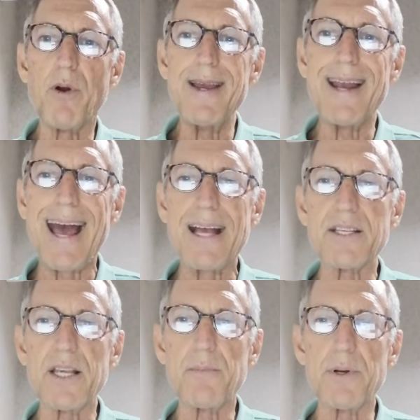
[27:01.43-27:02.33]
great
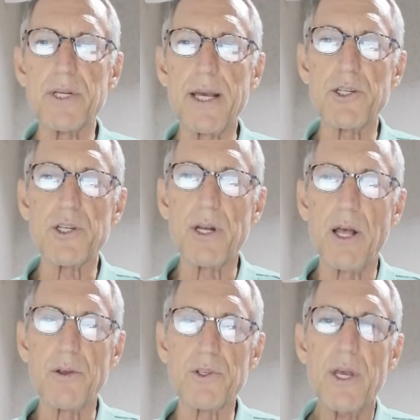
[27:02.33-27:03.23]
asset protection
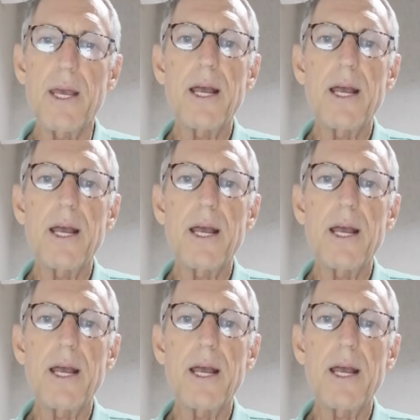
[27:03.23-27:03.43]
laws